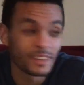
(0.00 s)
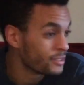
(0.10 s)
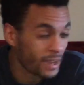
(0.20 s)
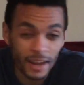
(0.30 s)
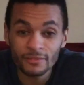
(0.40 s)

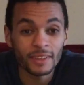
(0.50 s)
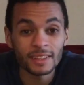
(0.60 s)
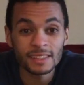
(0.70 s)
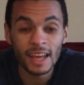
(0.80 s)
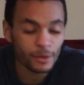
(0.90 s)
You got to defend
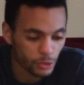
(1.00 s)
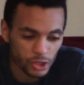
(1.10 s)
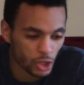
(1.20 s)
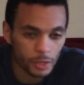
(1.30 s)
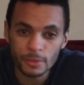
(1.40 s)
the title. There's
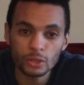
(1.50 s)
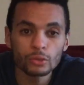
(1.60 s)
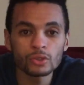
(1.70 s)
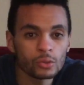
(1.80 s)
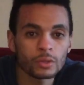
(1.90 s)
going to be new
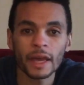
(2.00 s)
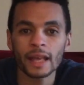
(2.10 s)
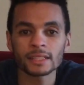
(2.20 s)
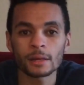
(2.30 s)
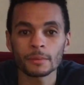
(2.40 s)
school
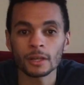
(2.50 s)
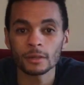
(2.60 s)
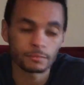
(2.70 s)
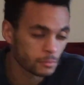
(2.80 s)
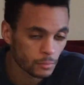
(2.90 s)
cats coming
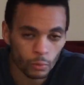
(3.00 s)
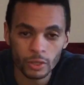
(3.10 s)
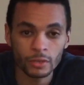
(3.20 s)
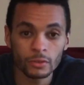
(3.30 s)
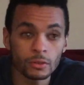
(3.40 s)
up.
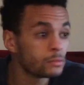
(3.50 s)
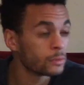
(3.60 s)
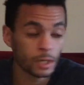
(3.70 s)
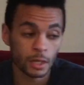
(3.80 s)
What do?